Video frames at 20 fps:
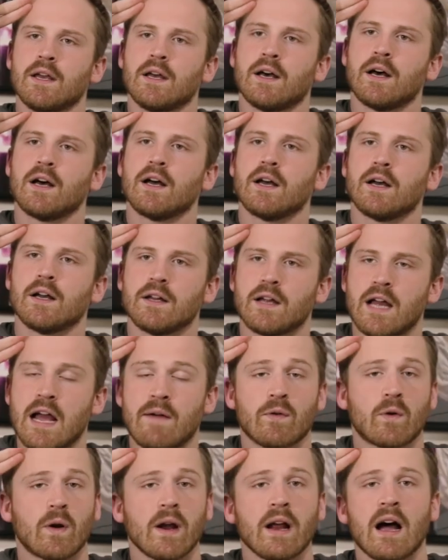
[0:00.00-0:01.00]

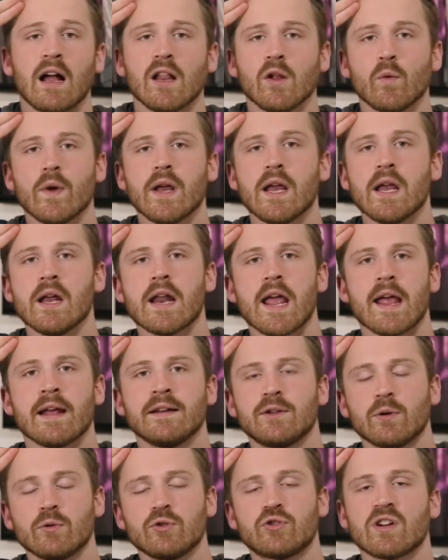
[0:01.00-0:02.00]
Have a great Halloween,
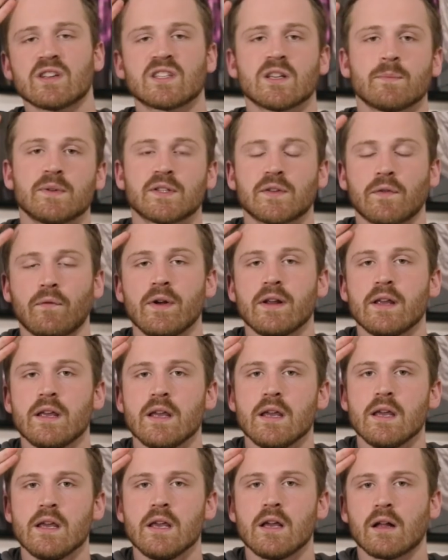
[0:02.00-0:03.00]
and don't dress up as
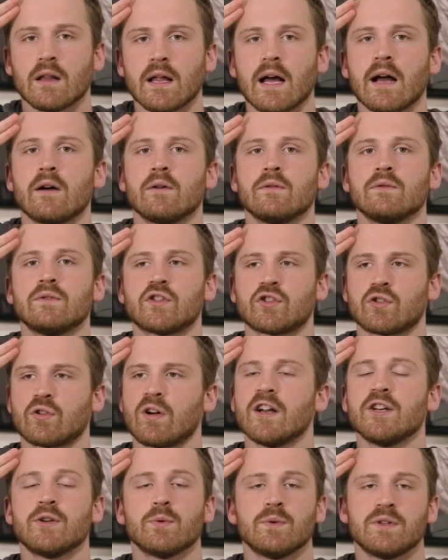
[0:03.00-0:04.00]
freaky clowns
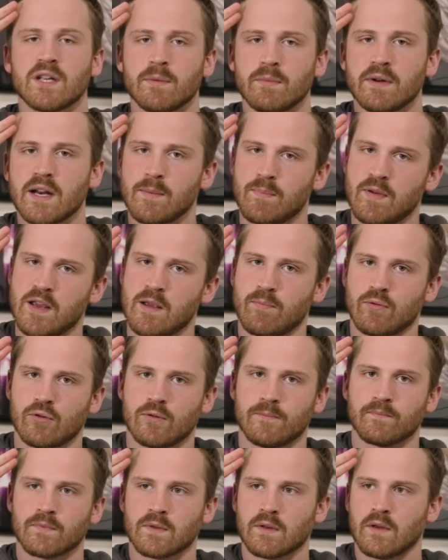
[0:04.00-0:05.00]
trying to intimidate
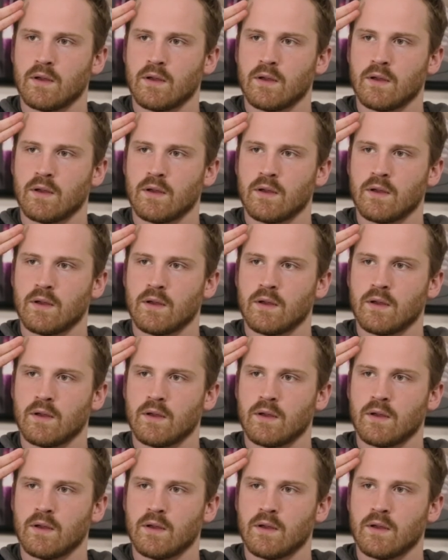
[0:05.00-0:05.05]
people.